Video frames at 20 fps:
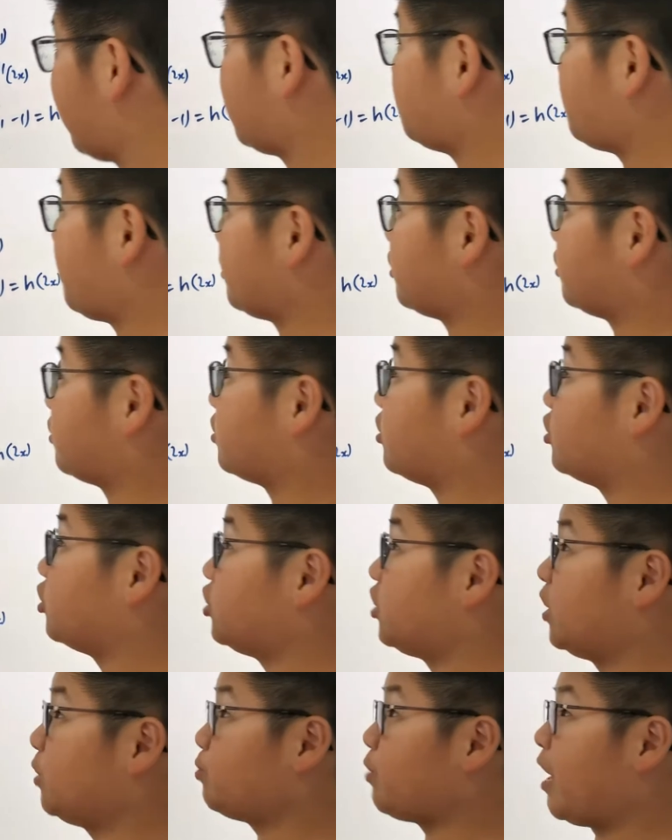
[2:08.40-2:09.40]
an expression for
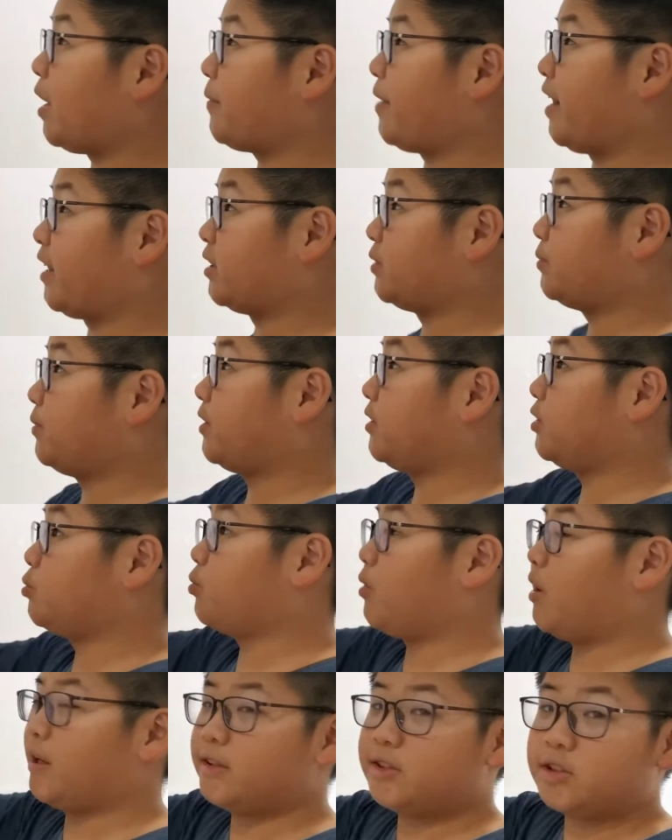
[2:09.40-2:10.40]
g prime x plus
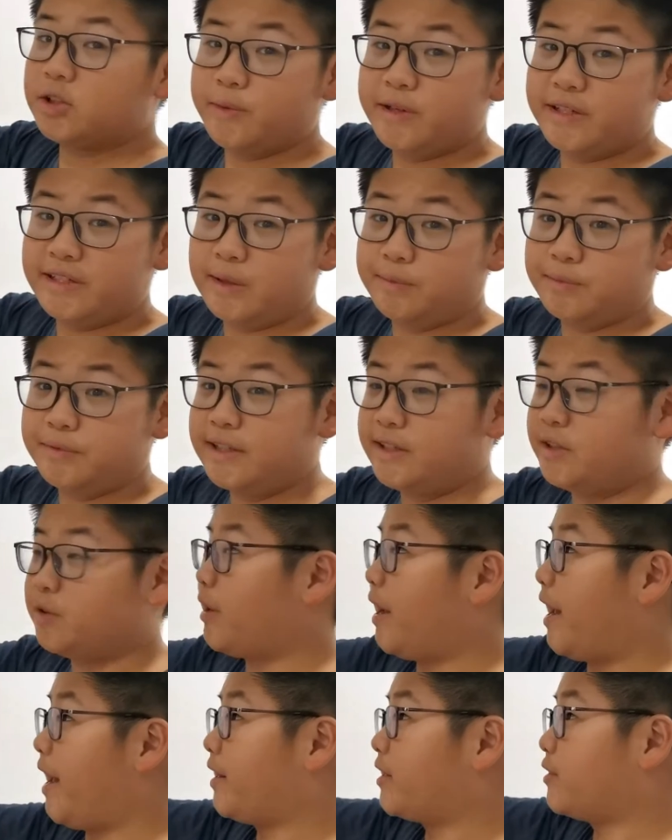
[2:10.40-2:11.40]
1, so we
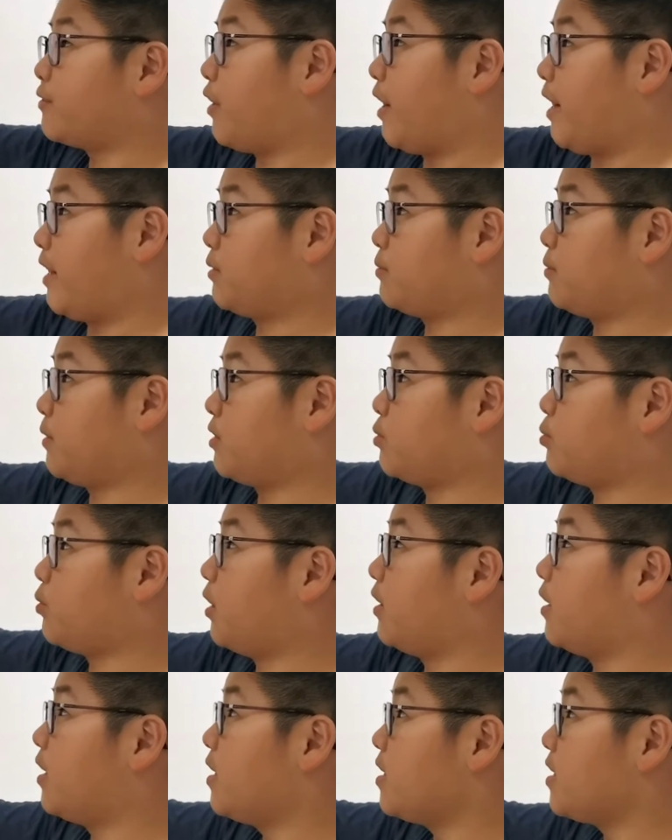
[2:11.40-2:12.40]
substitute x for x plus
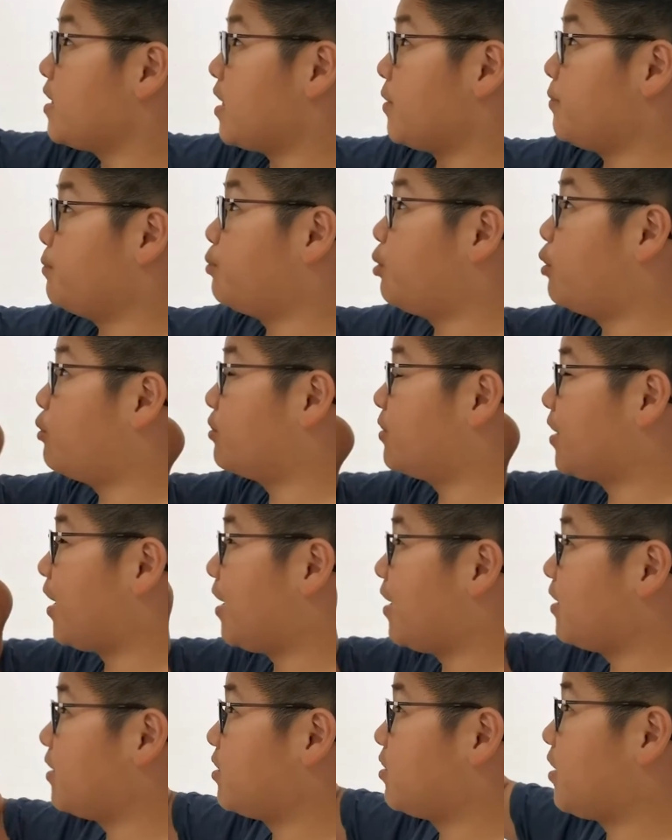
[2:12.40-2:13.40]
1 in both
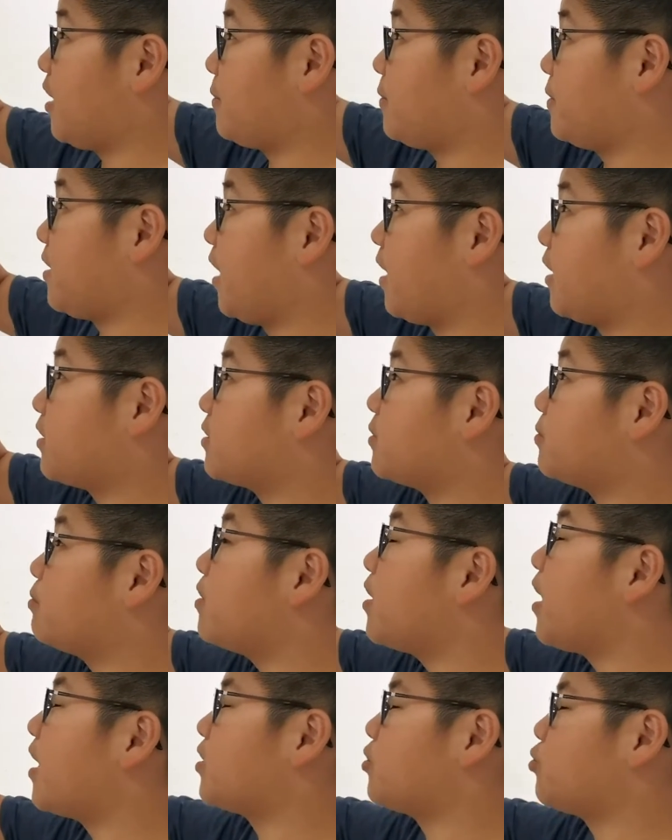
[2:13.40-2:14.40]
sides. So that means x
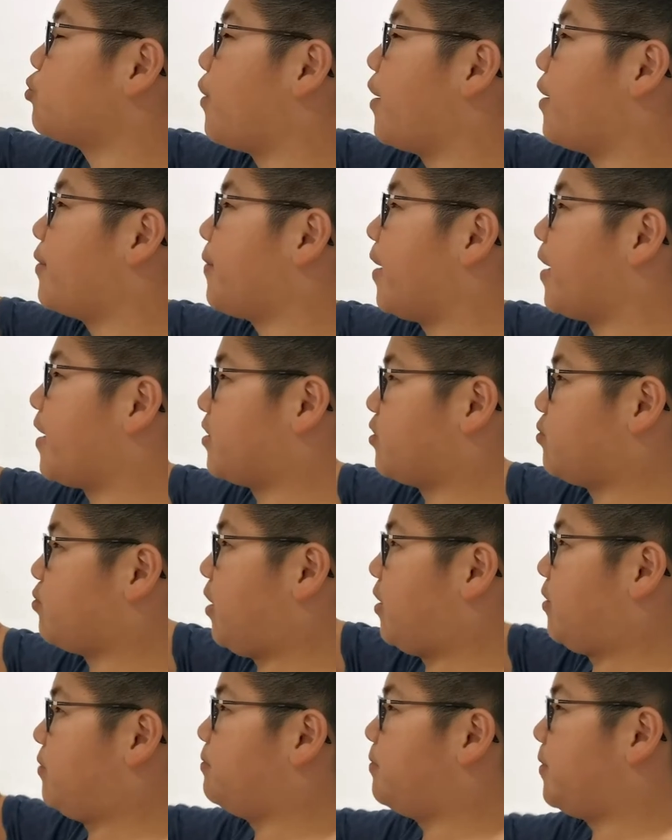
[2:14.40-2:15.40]
plus 1 minus
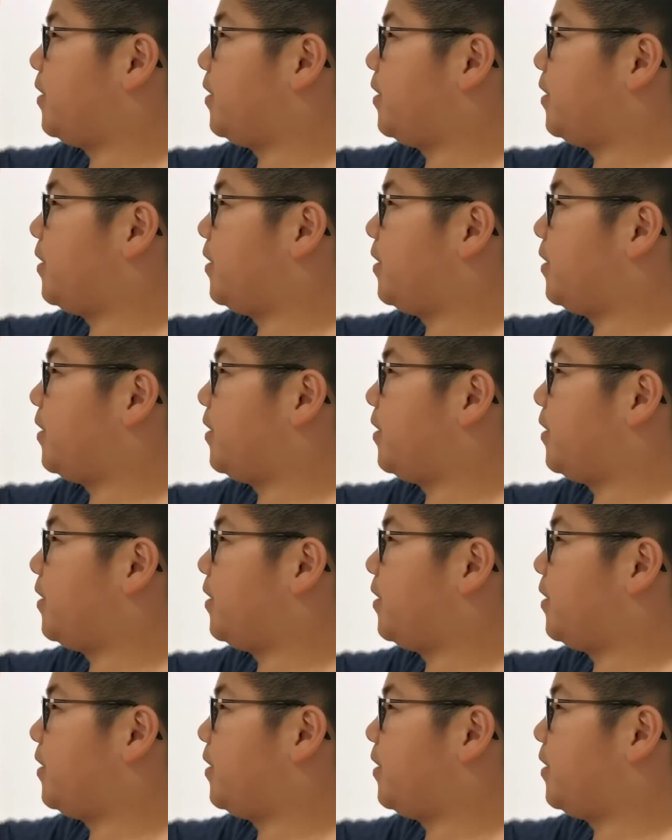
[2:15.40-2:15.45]
1